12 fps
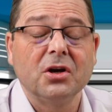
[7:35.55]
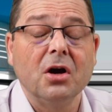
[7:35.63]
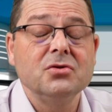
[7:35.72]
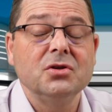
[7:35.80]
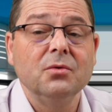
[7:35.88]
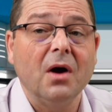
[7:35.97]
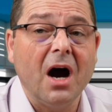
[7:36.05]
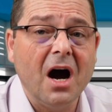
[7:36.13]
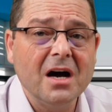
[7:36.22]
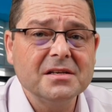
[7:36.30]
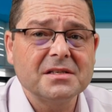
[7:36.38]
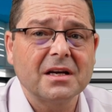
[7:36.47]
go to
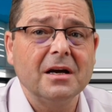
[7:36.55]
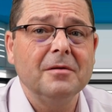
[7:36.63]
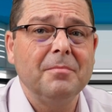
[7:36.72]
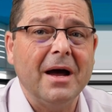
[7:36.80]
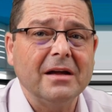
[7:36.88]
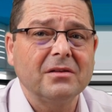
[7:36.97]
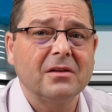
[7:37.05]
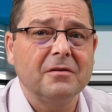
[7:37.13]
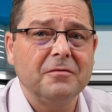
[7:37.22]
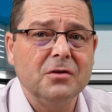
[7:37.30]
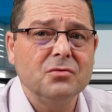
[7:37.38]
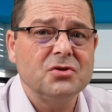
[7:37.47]

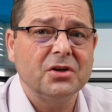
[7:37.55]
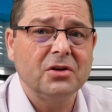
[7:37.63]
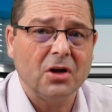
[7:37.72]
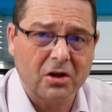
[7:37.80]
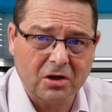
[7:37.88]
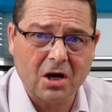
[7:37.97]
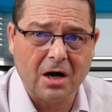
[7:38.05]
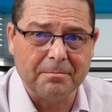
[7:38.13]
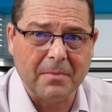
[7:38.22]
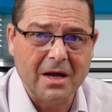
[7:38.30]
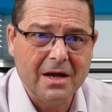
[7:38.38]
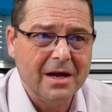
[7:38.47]
askaboutthefuture.com